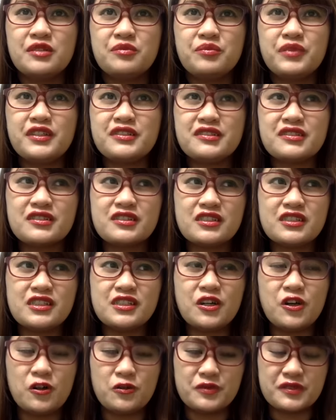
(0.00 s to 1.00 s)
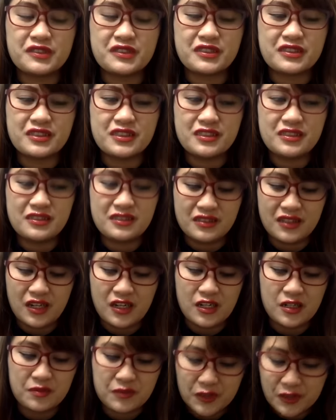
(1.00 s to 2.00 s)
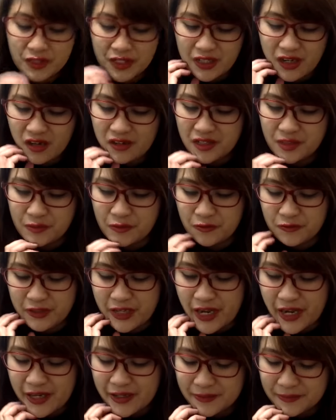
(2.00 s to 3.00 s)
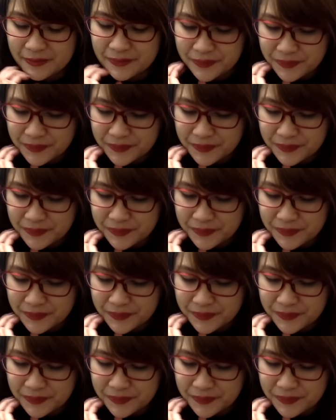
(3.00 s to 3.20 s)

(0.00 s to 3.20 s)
Basically, homesickness, you cannot remove that,